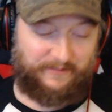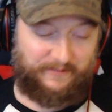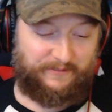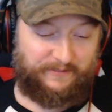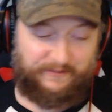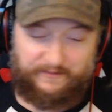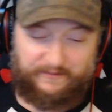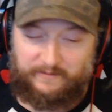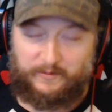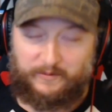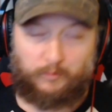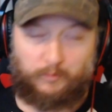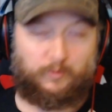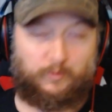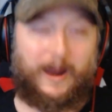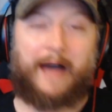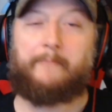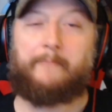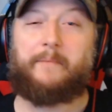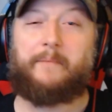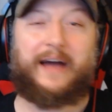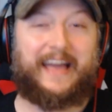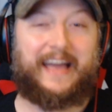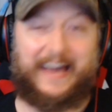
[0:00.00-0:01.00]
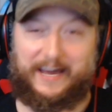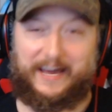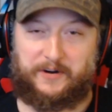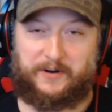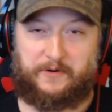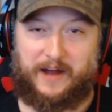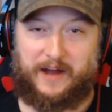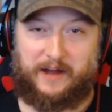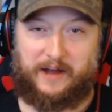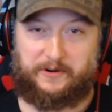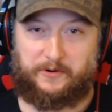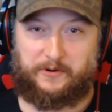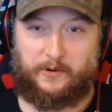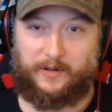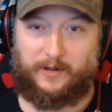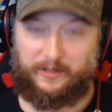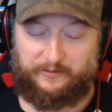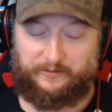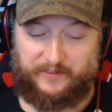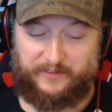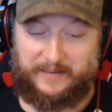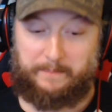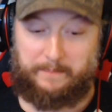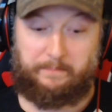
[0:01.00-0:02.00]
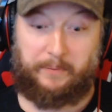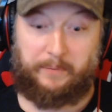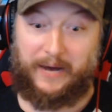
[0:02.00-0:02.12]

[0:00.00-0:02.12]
wrap my head around all of it.